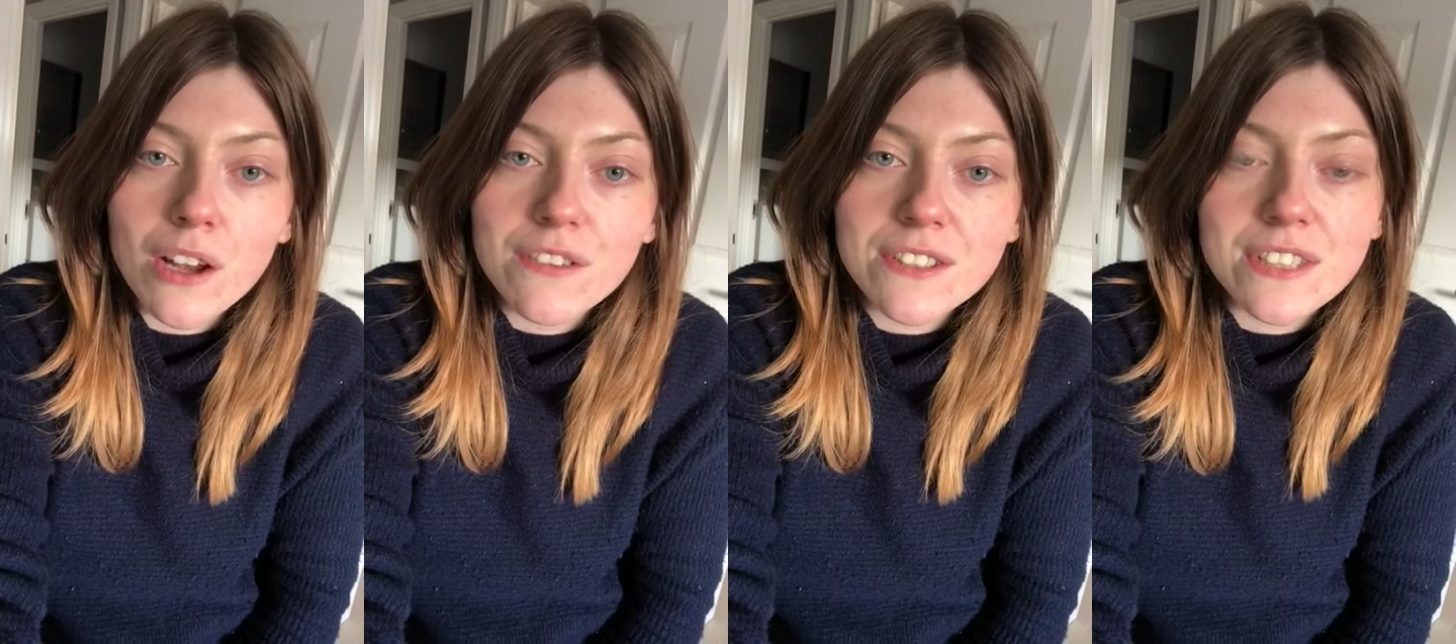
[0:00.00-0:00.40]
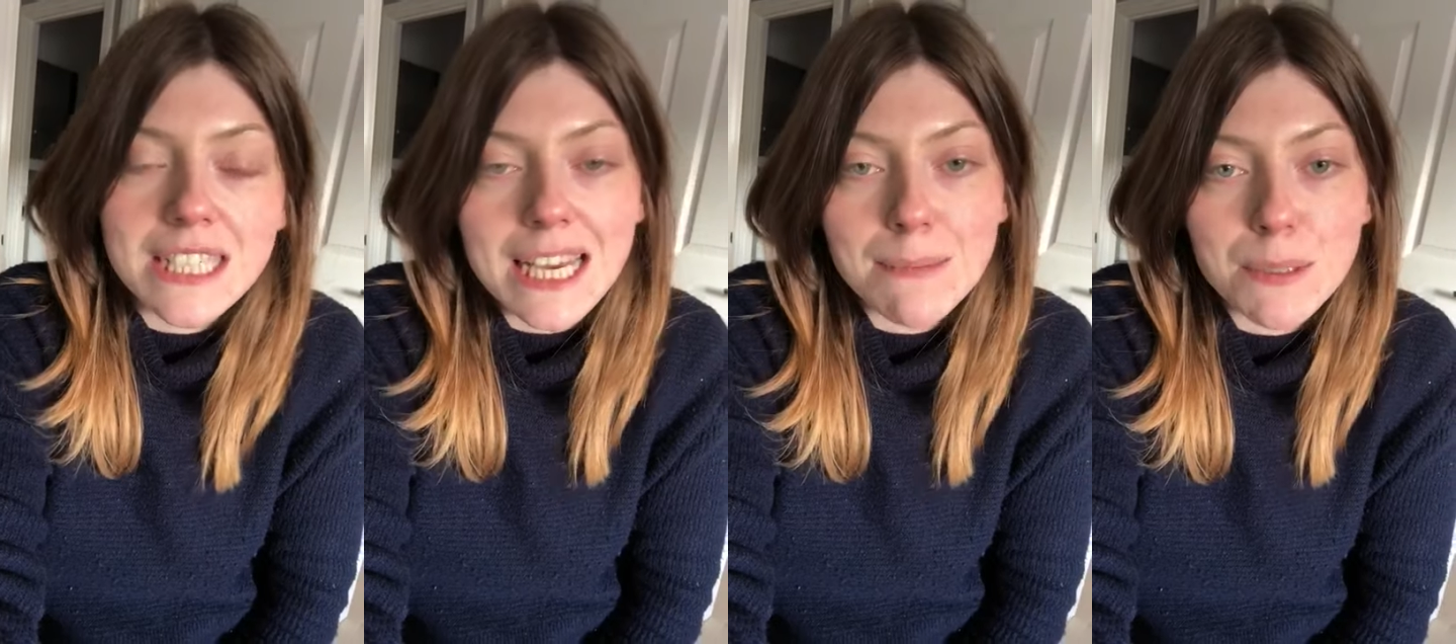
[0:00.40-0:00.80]
of different
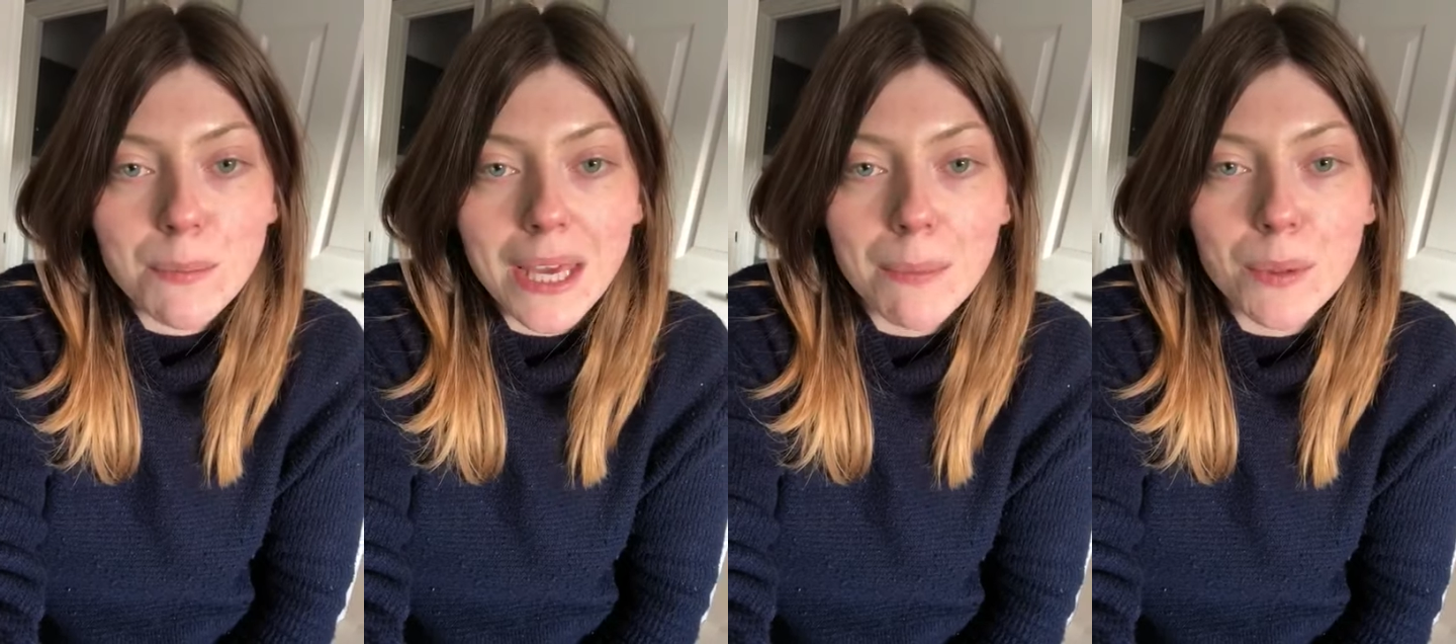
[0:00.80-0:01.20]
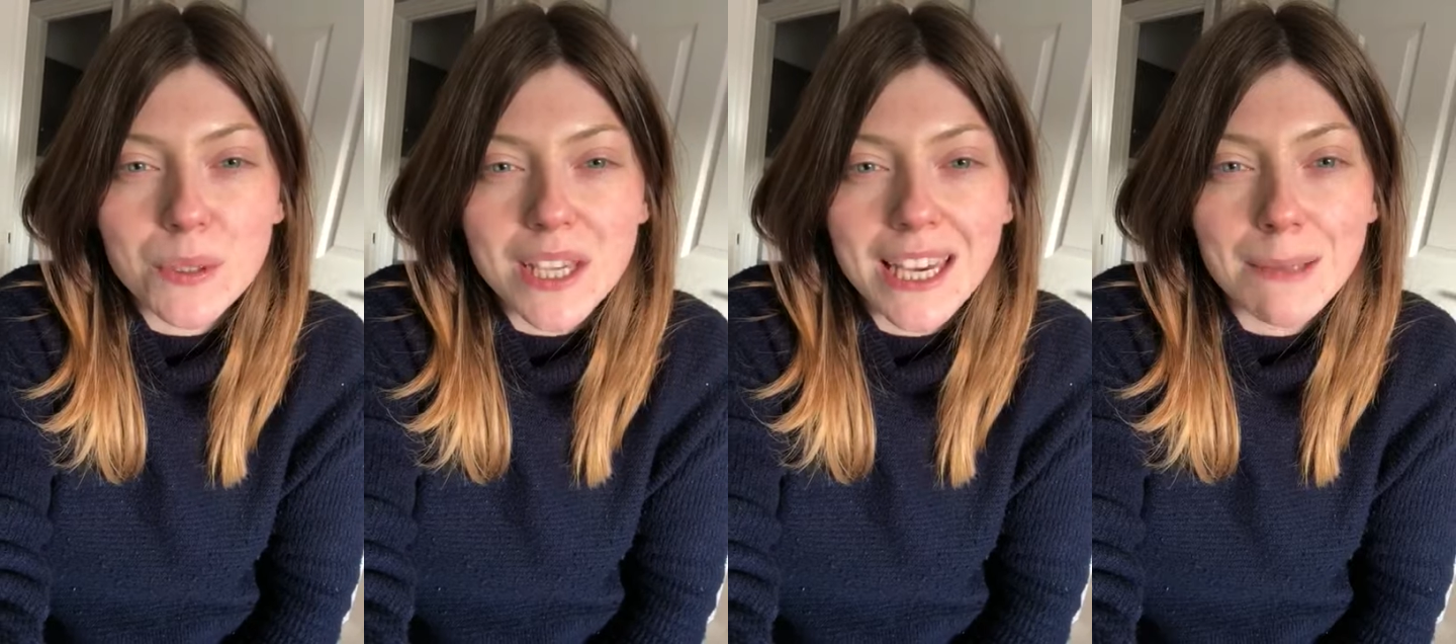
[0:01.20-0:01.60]
teams and people,
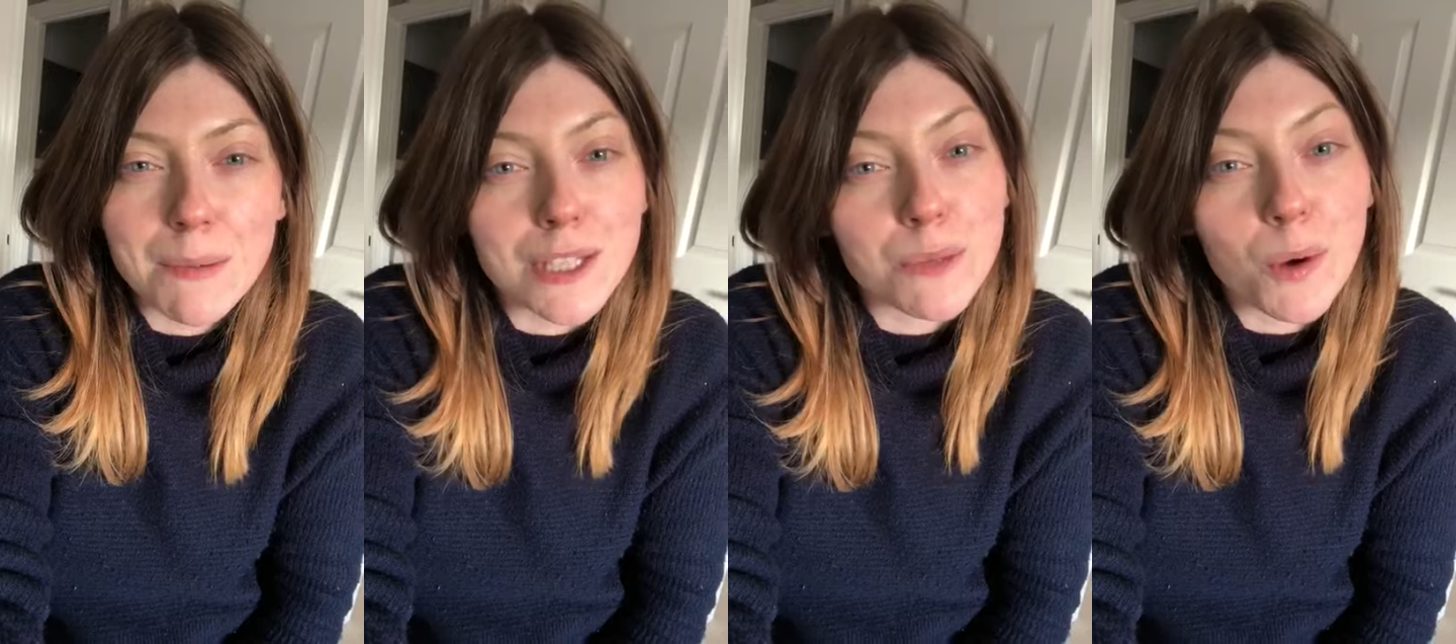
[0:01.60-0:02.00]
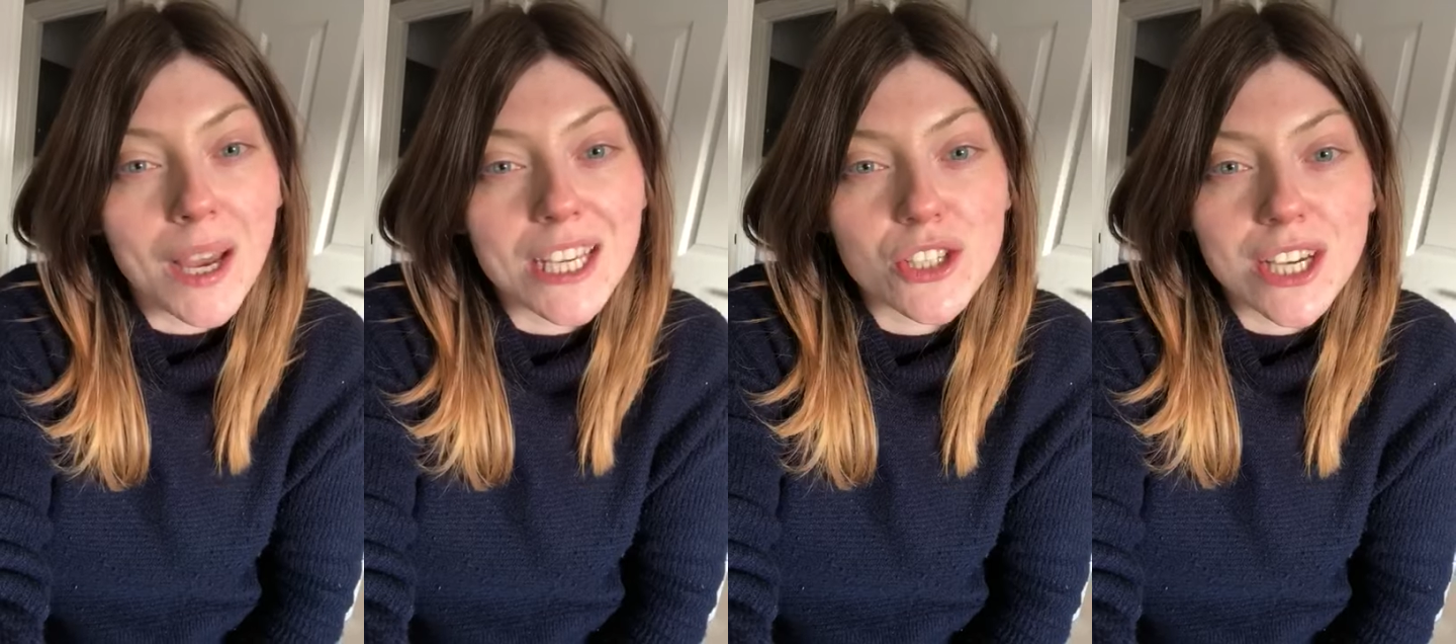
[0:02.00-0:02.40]
so it keeps my job
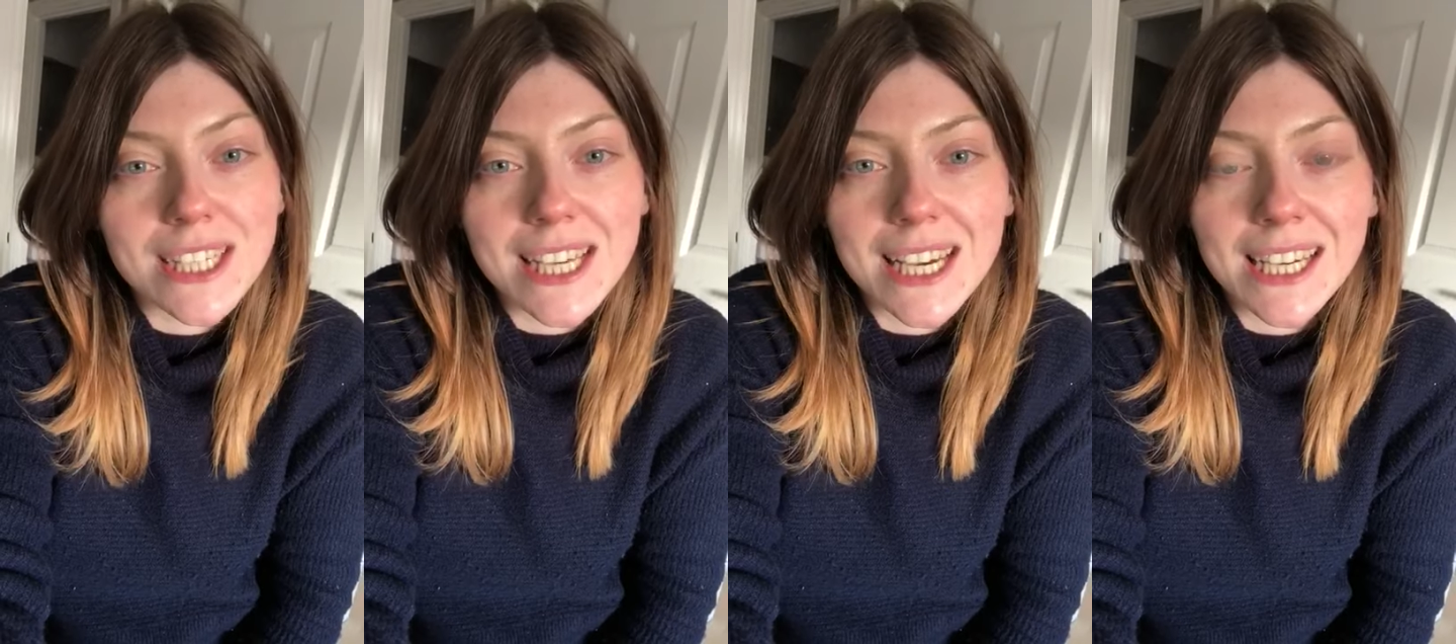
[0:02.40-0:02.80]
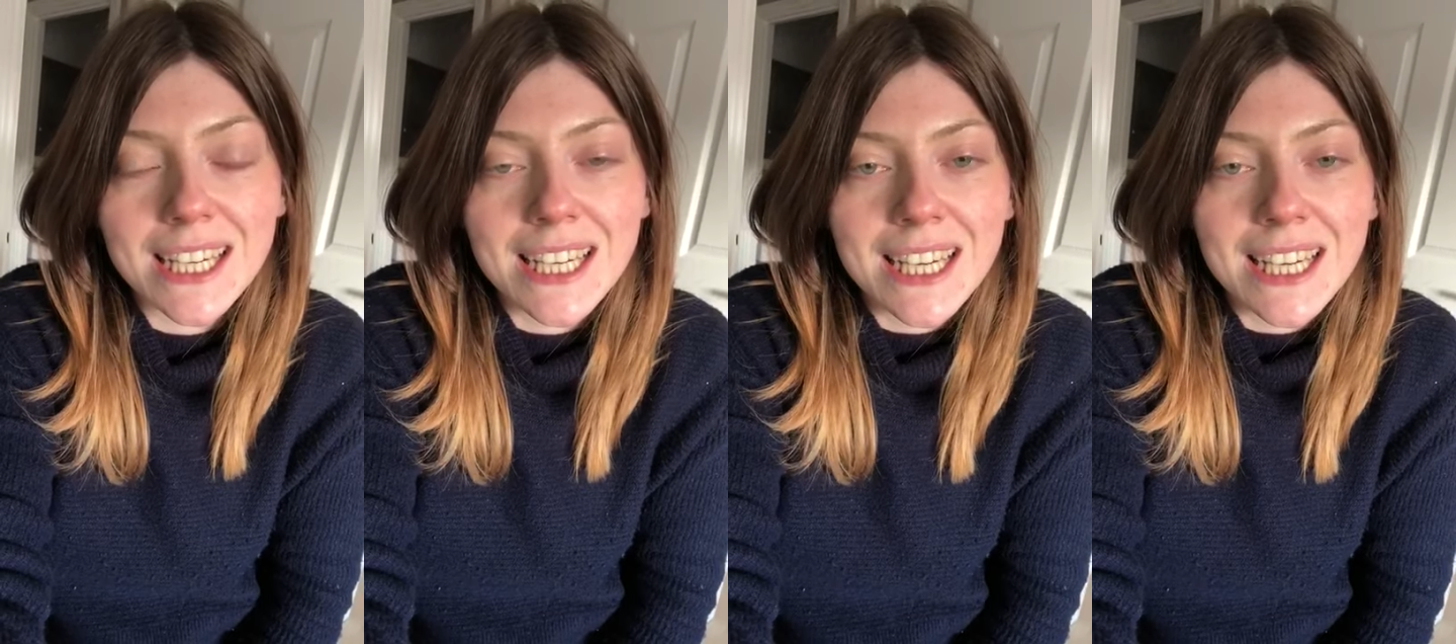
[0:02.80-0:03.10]
quite interesting.